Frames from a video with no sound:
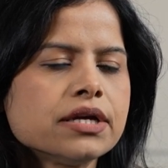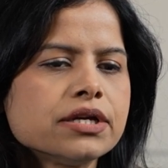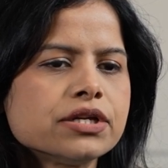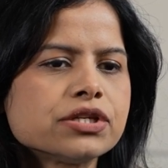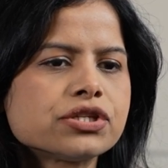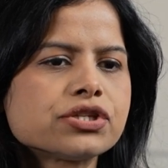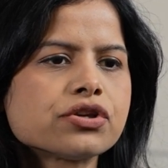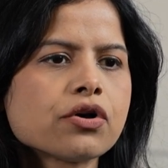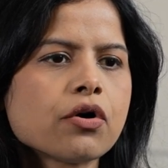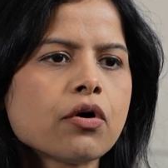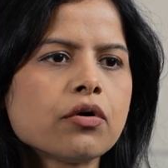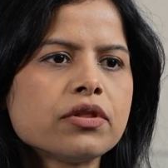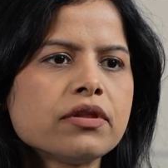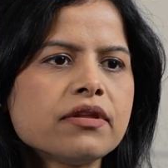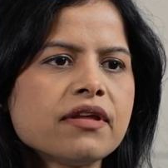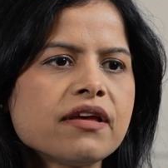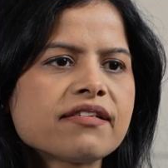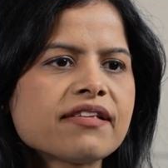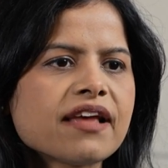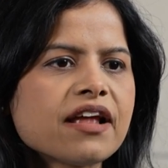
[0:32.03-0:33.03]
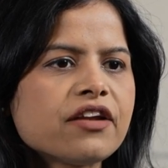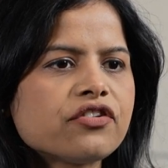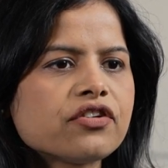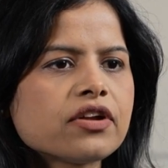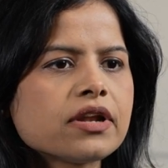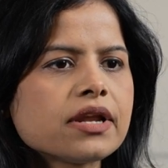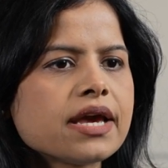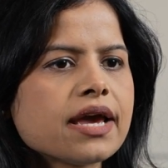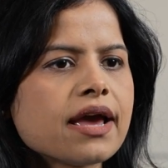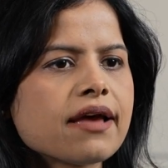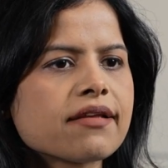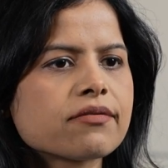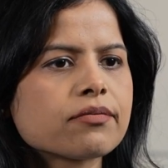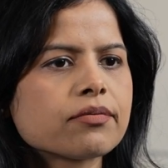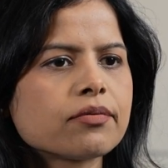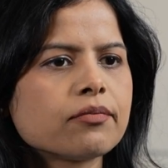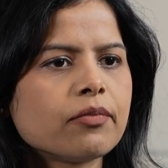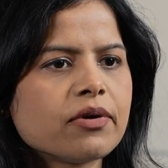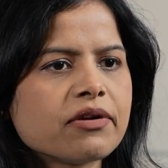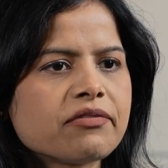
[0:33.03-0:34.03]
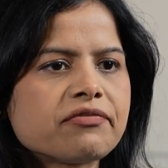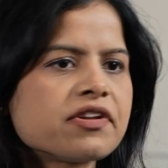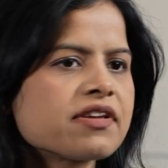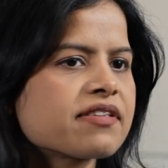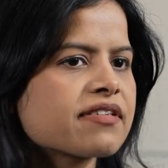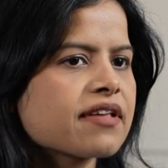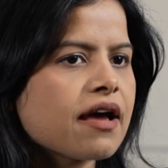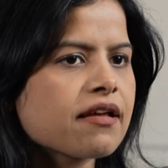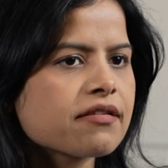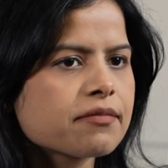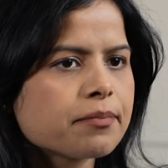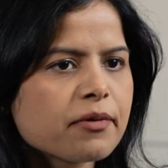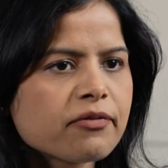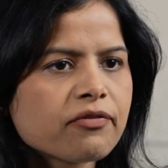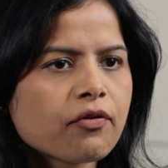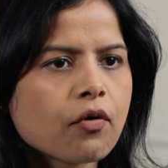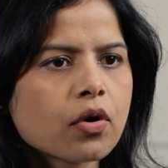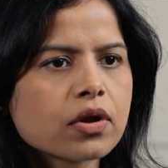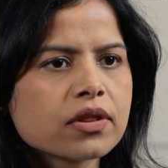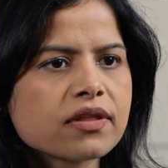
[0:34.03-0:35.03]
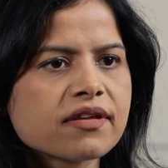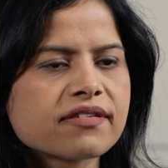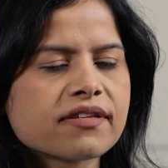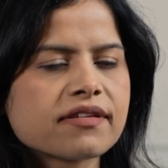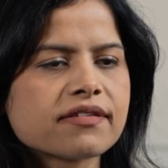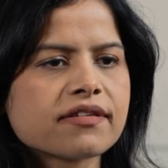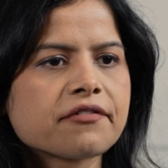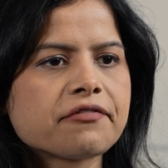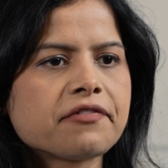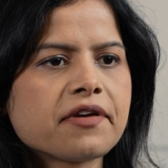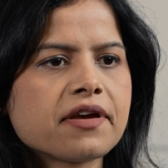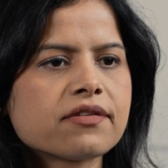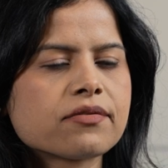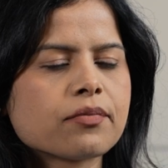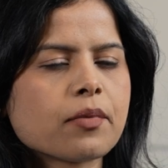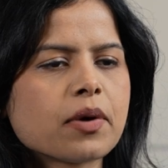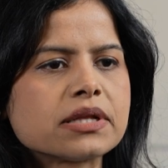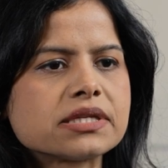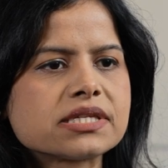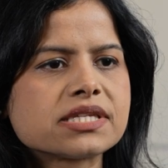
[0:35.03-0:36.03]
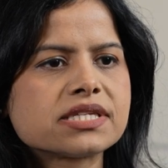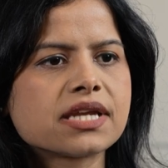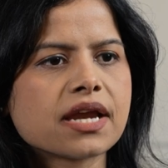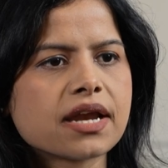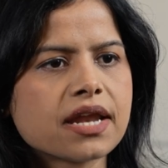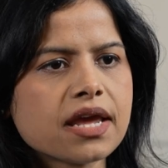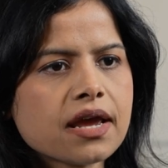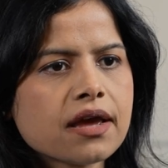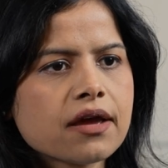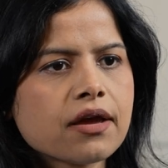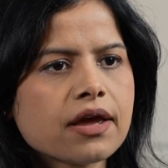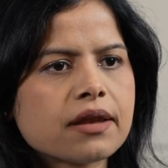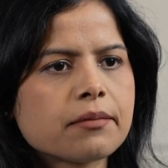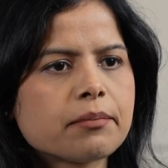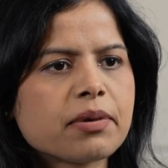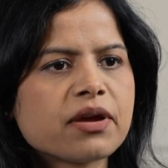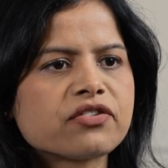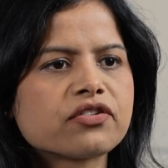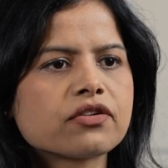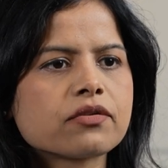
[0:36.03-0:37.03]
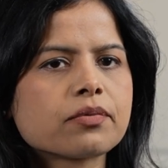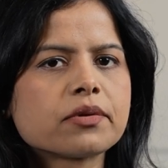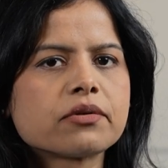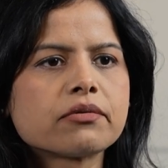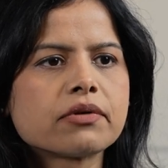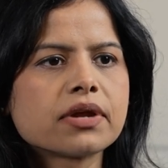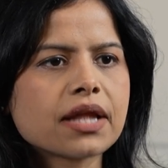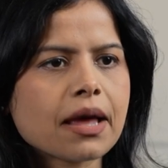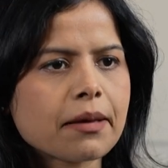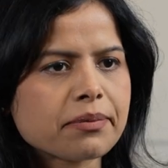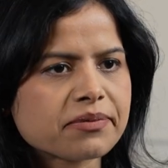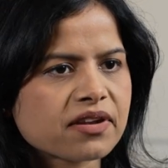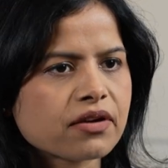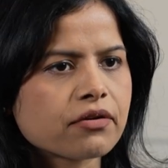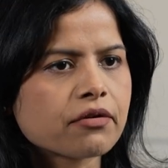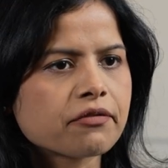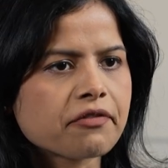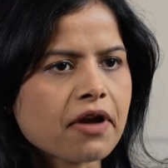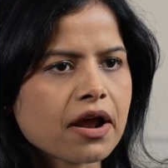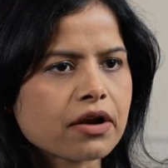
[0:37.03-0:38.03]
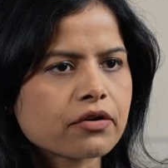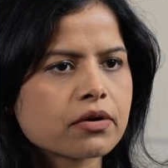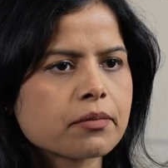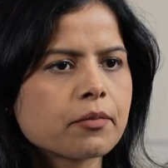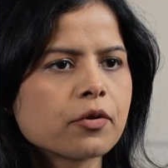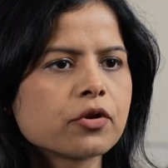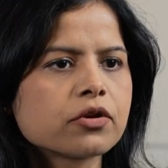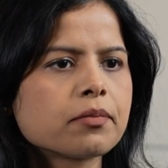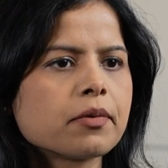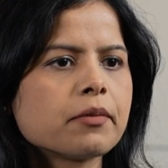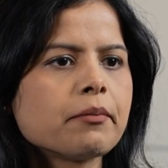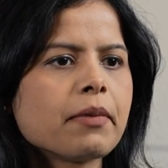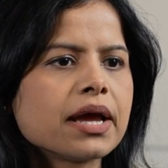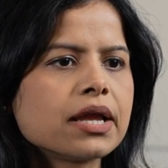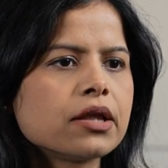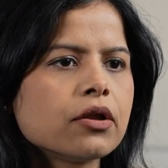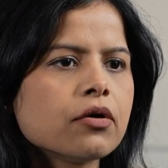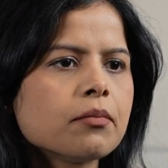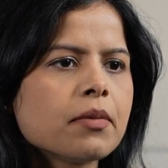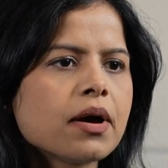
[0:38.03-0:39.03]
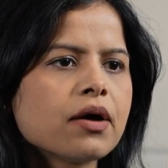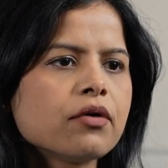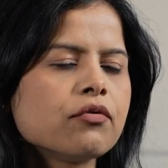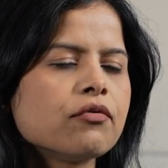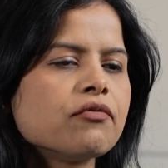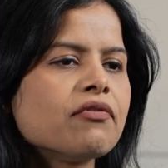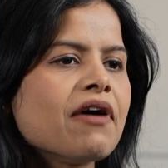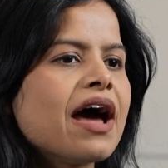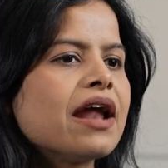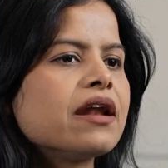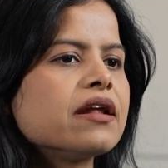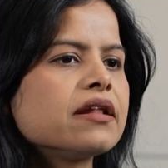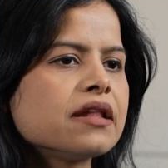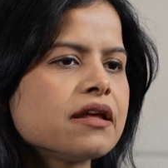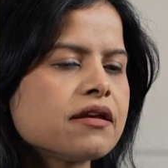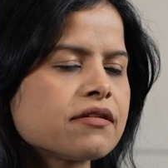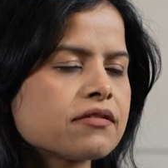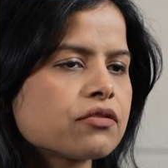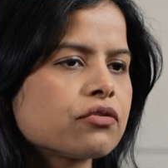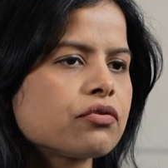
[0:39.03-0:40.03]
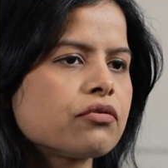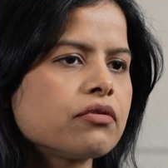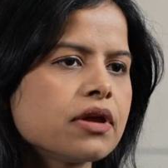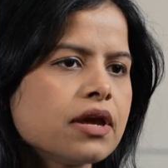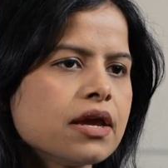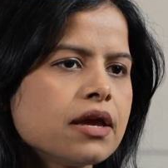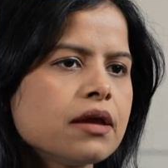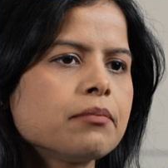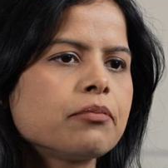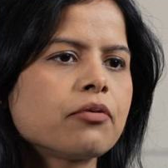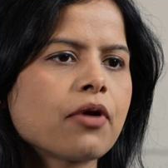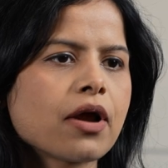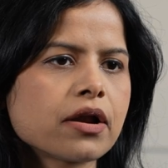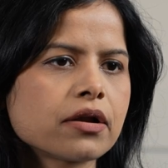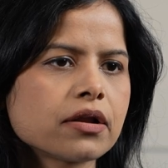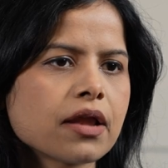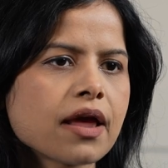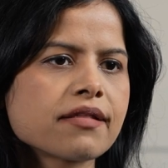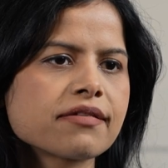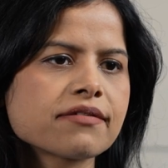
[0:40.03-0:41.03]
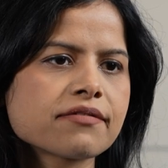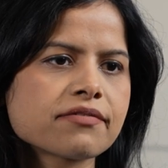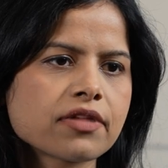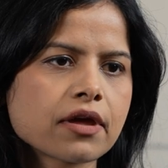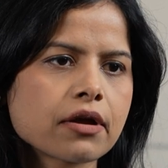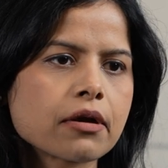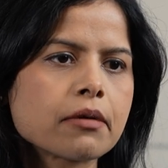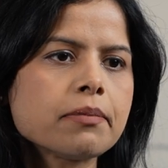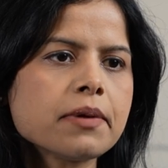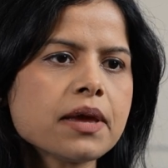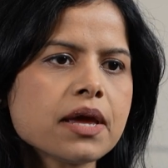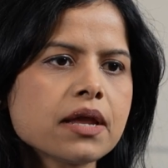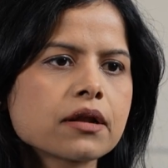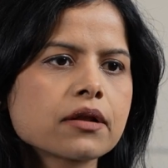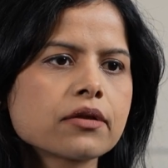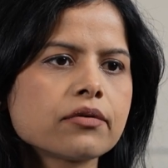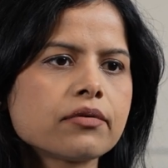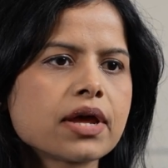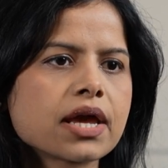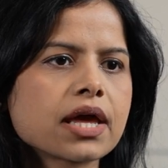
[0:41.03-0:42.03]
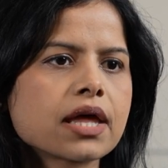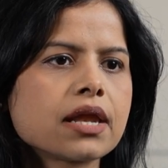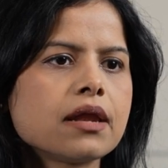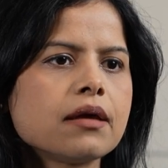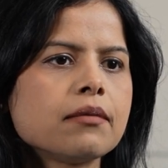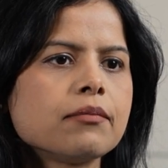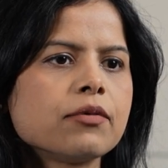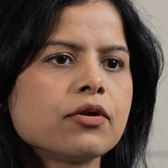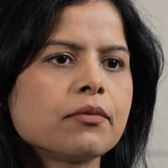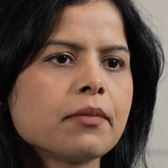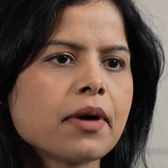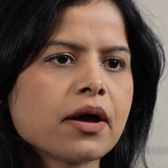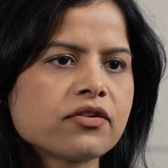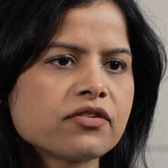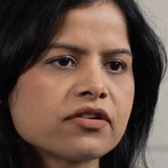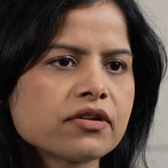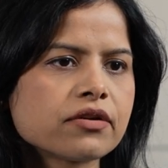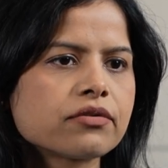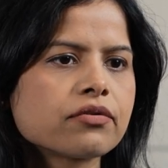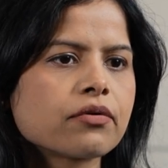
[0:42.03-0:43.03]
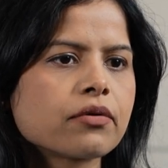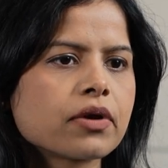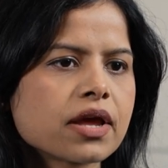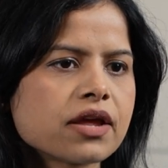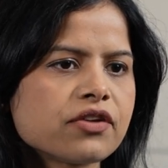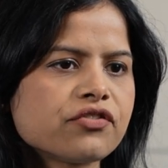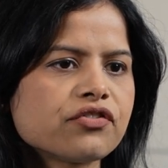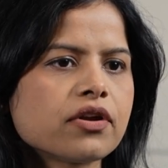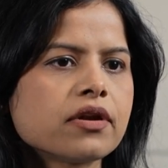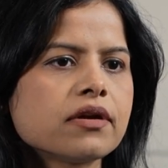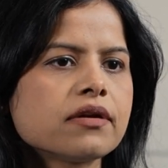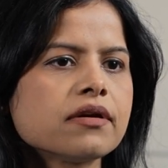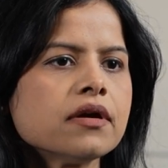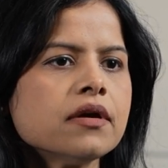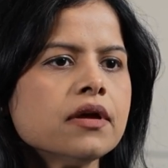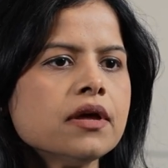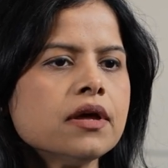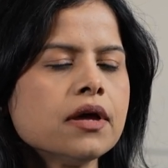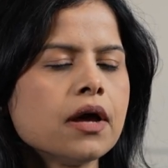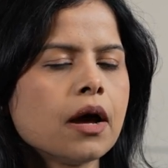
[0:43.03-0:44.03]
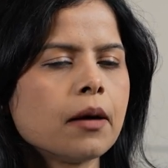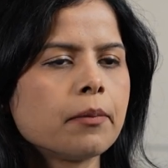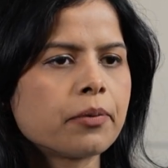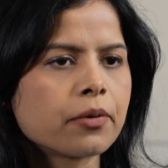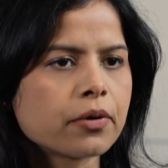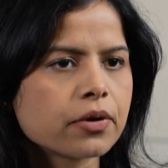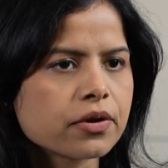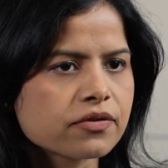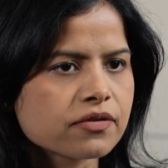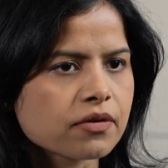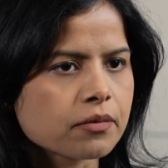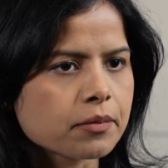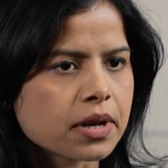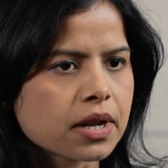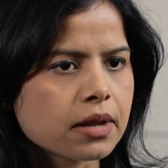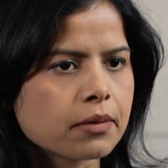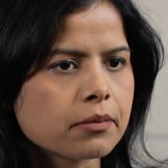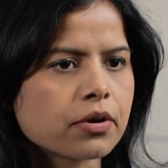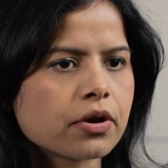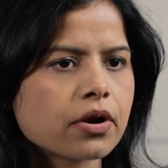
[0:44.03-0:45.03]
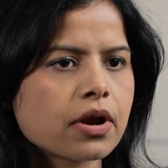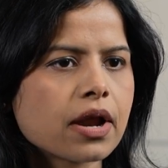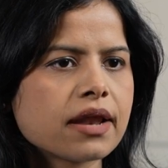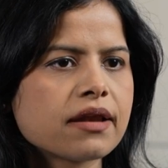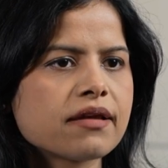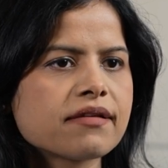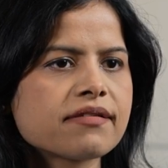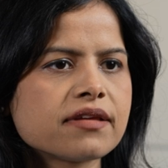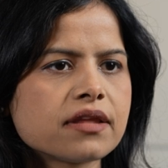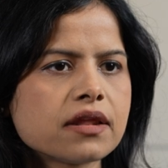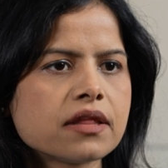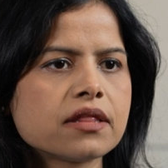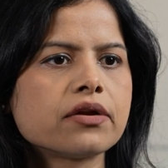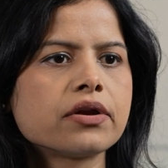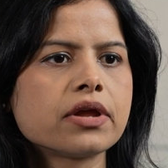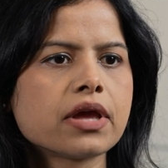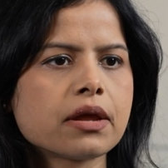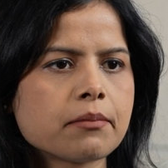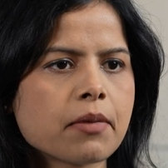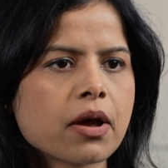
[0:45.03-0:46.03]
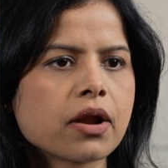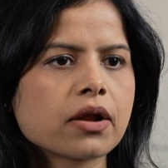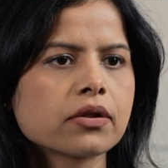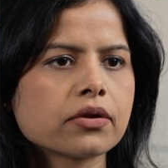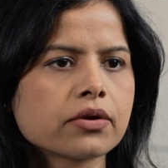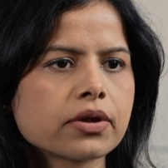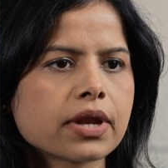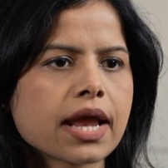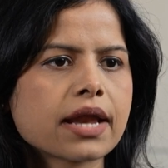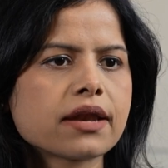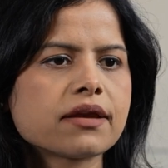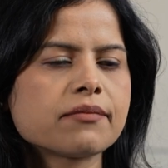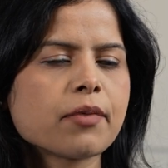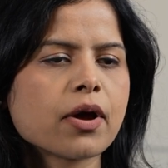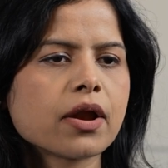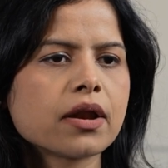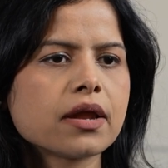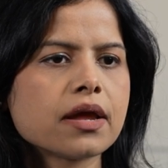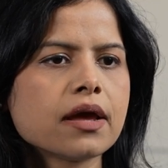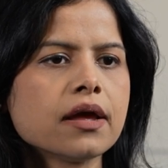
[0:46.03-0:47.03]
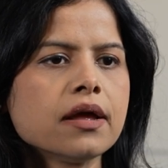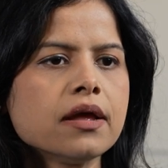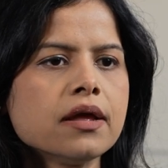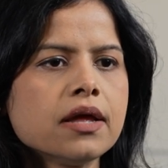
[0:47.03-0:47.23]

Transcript: So essentially, as we've discussed before, this is a Phase 1 study in patients with relapsed and refractory multiple myeloma who've had at least 3 prior lines of therapy, including an immunomodulatory agent, a proteasome inhibitor, and a CD38 monoclonal antibody.